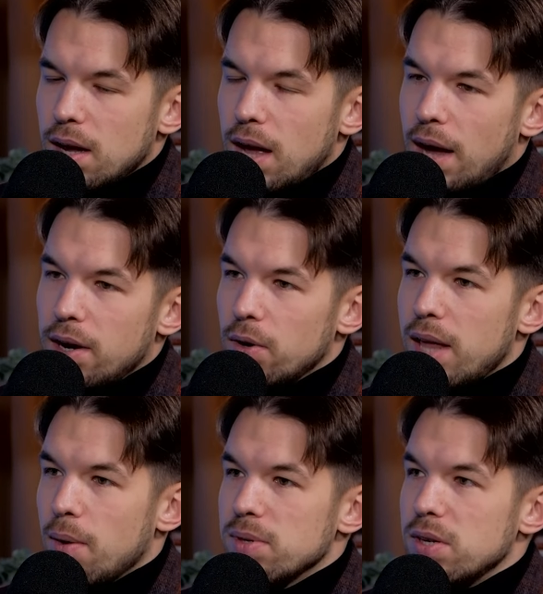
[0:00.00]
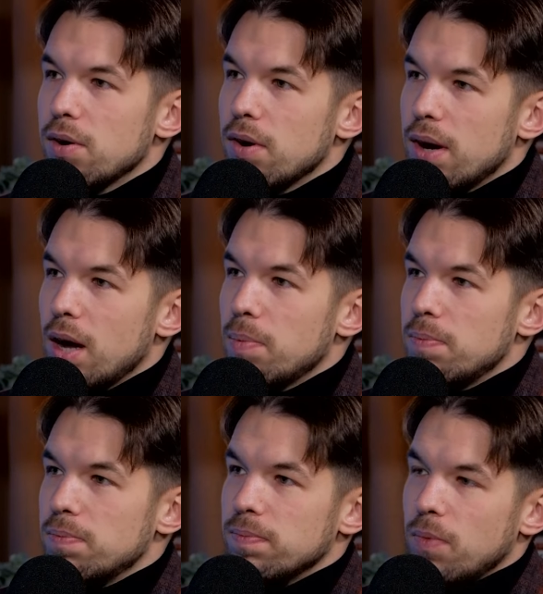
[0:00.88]
I know that was EuroCup,
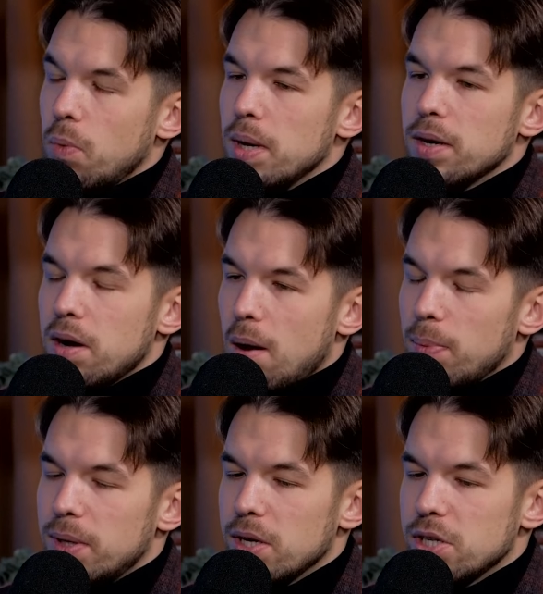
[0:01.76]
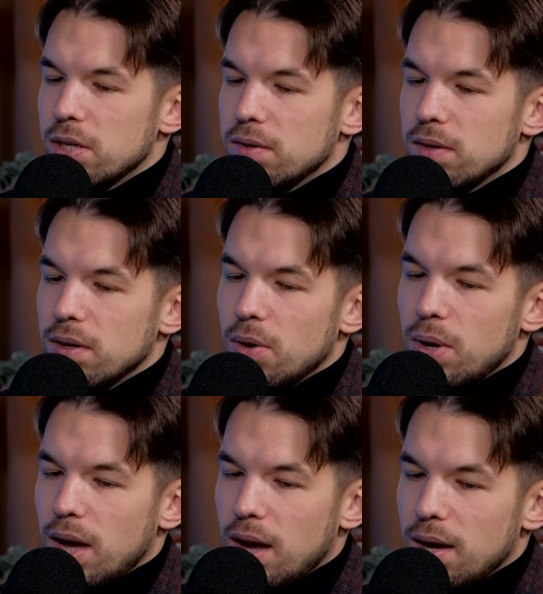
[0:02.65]
weaker competition,
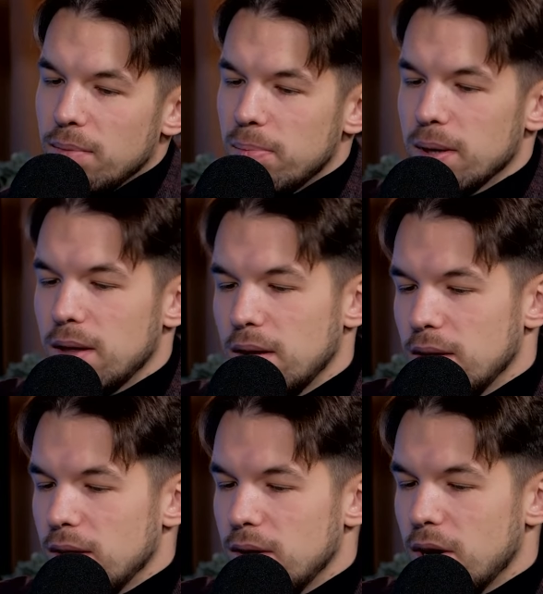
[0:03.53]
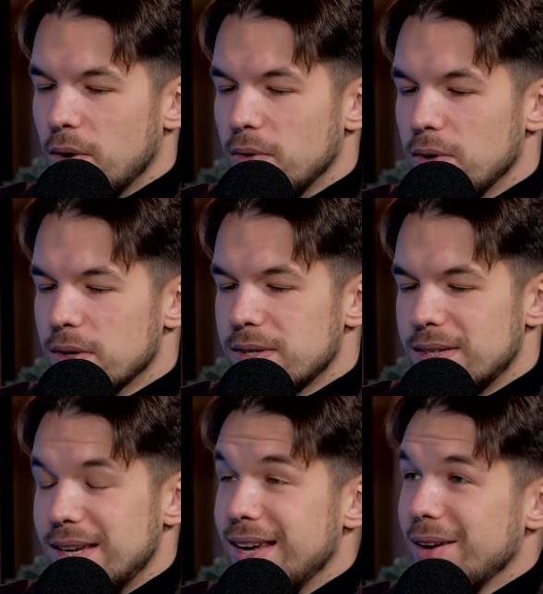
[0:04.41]
okay, but you're
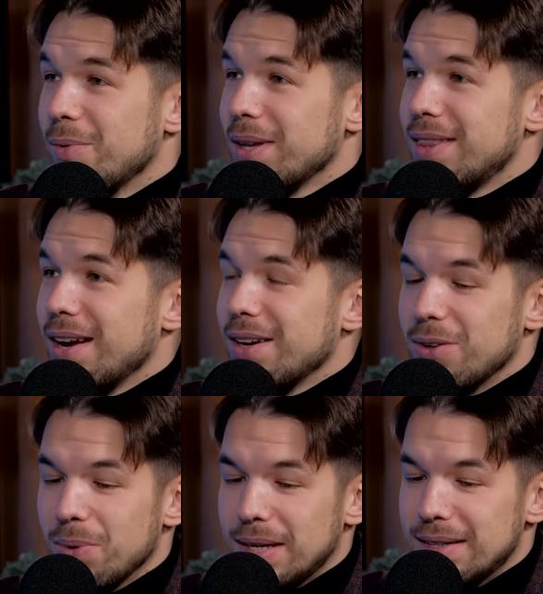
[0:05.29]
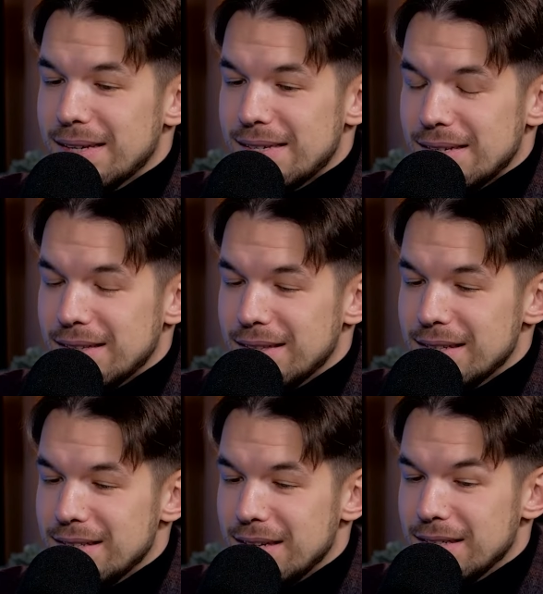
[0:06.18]
seeing what they're doing this
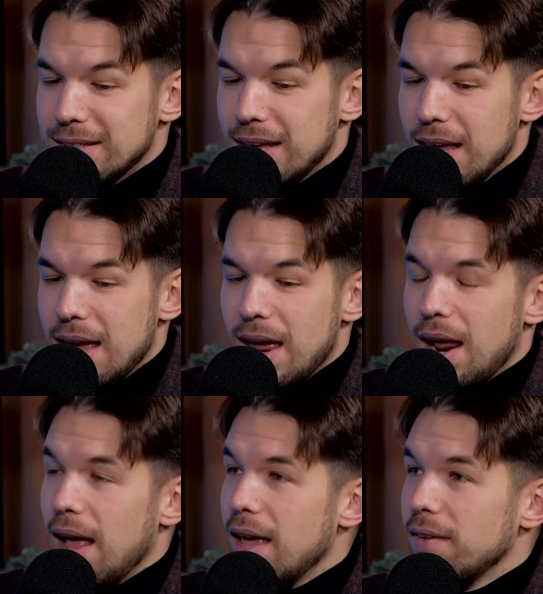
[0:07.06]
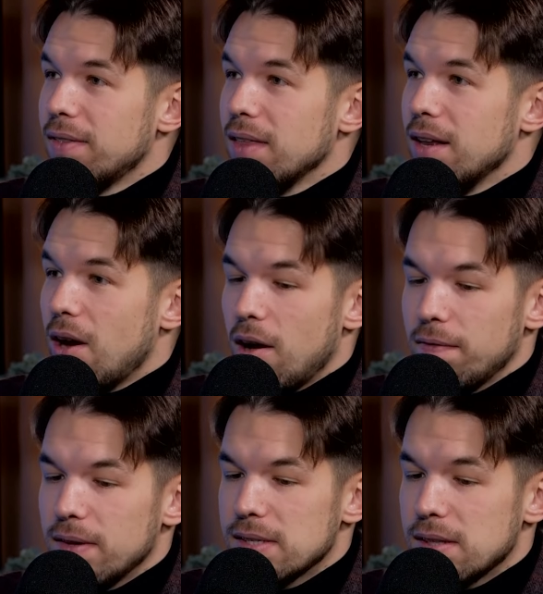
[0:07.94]
season. 8th in
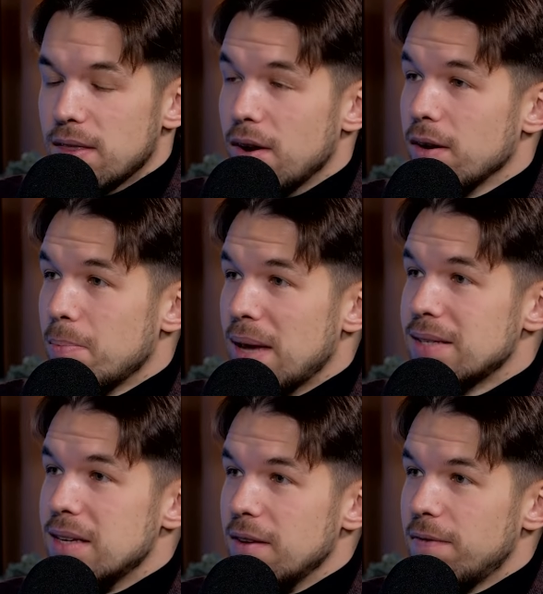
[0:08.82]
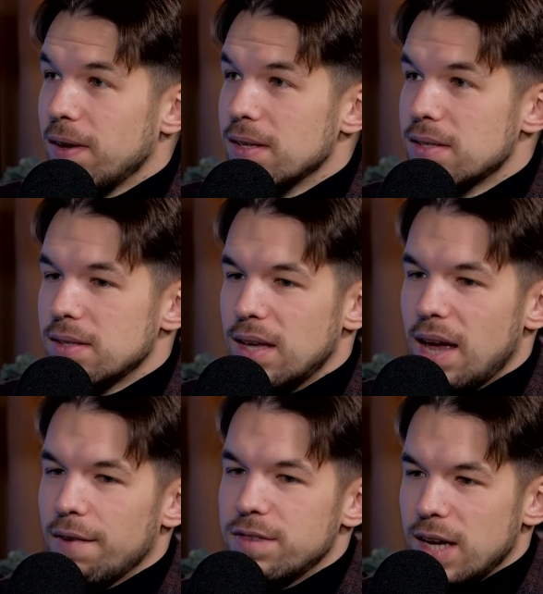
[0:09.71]
offense, 3rd best defense. They
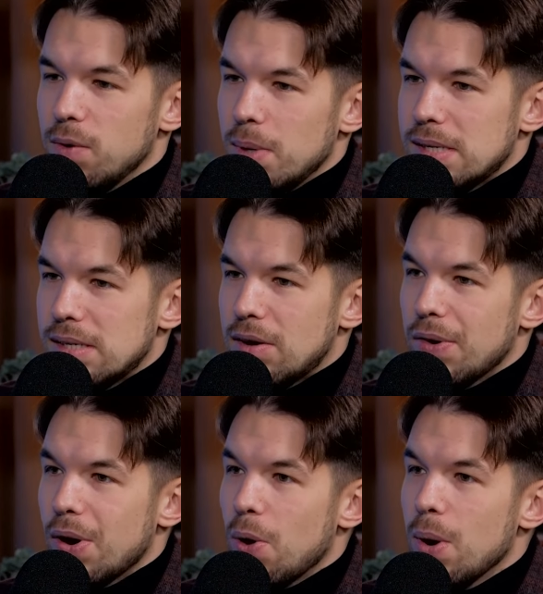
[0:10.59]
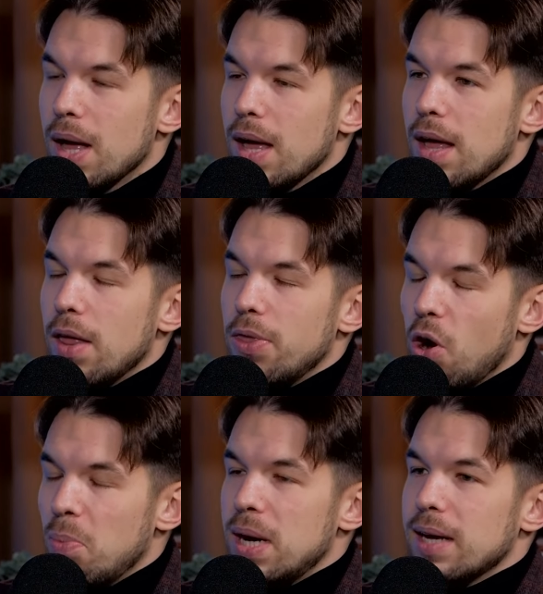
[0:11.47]
have 10 wins in a row.
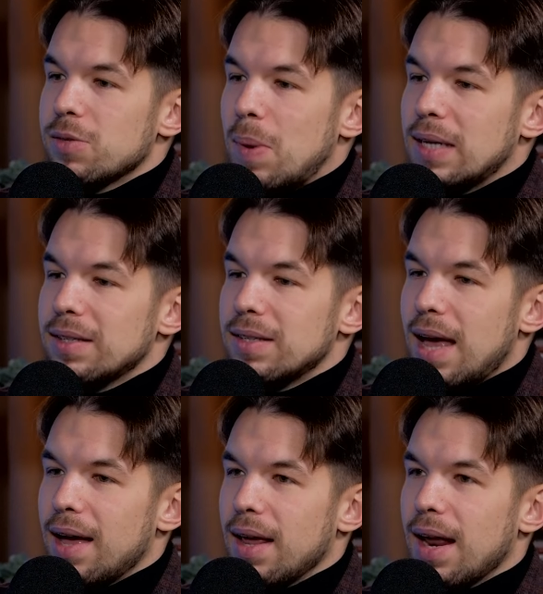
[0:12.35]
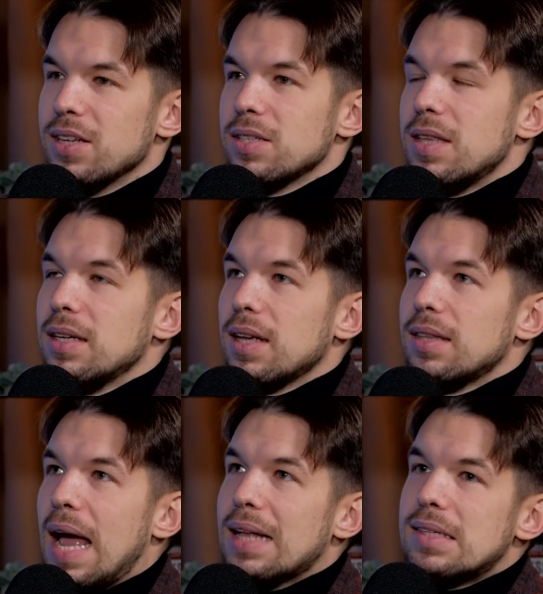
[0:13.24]
Nobody expected that. And I just think
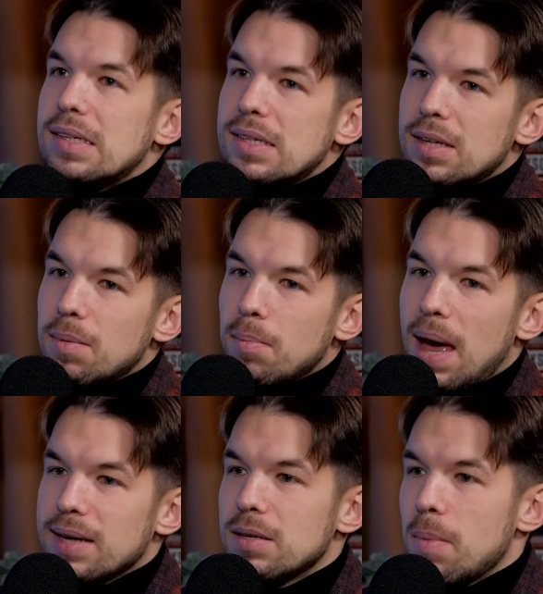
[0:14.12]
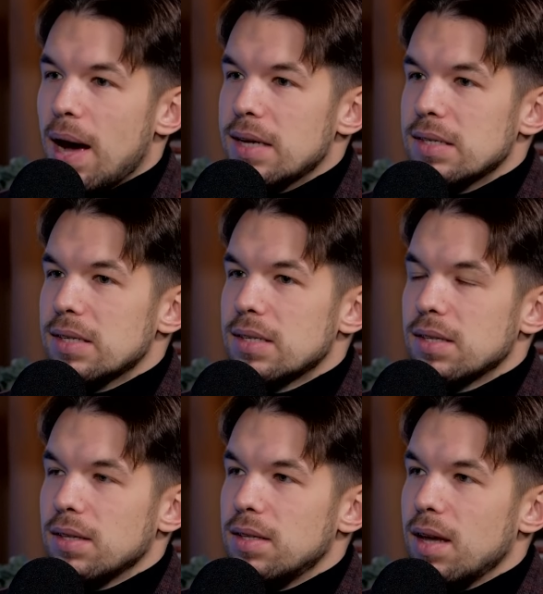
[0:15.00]
that system
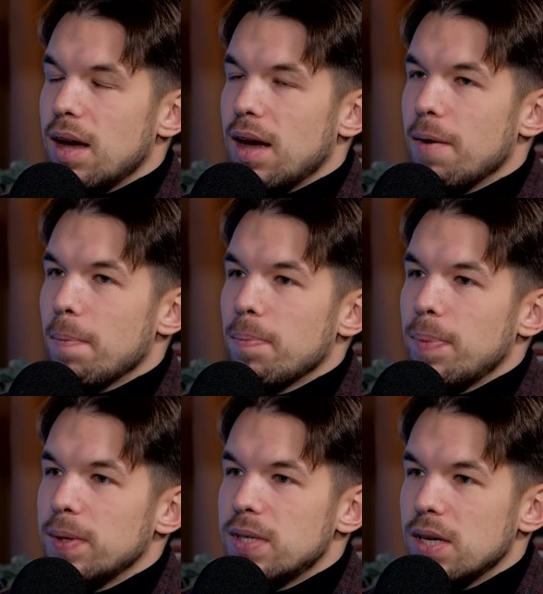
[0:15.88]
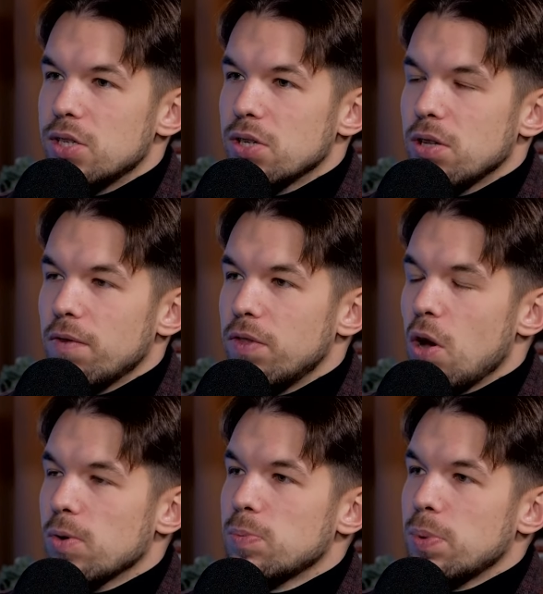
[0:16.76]
maximizes the potential of
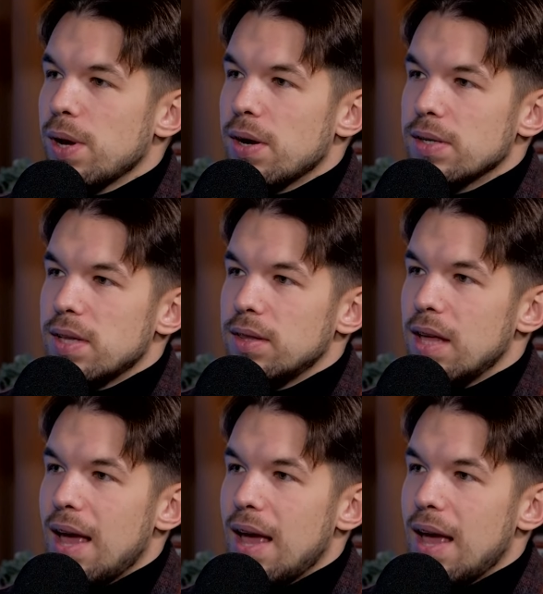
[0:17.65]
those players that they